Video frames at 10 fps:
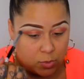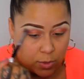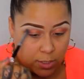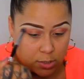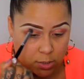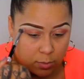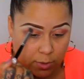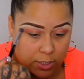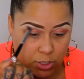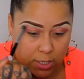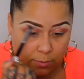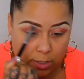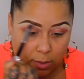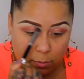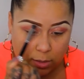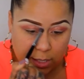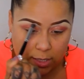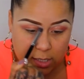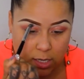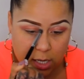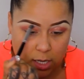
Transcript: E22 brush and I'm going to blend